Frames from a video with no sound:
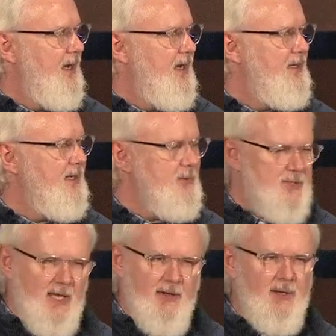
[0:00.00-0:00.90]
And then he would
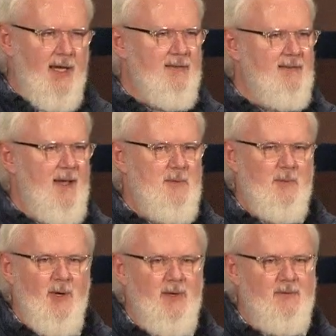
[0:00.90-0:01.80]
say, okay, it's time to
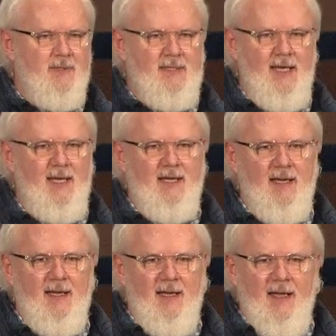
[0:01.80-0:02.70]
pray for the day.
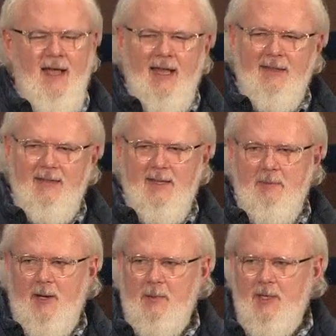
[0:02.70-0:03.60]
And the thing
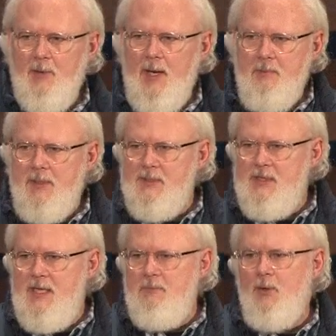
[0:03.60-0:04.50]
about my grandpa is
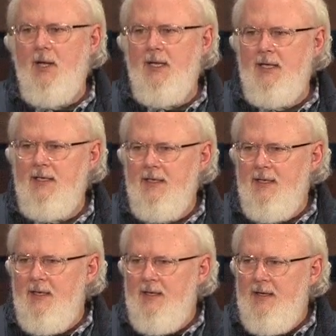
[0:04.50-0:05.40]
he prayed
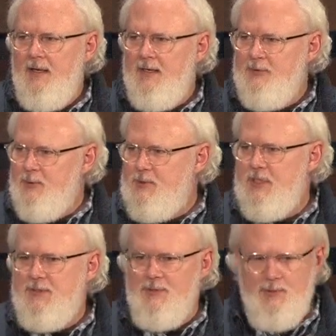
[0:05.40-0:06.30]
as though
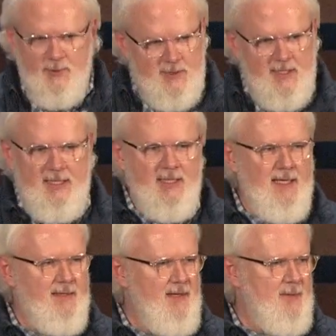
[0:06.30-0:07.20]
Jesus was sitting at
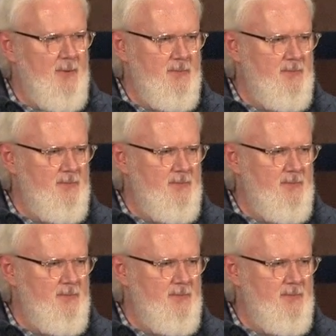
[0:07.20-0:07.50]
that table.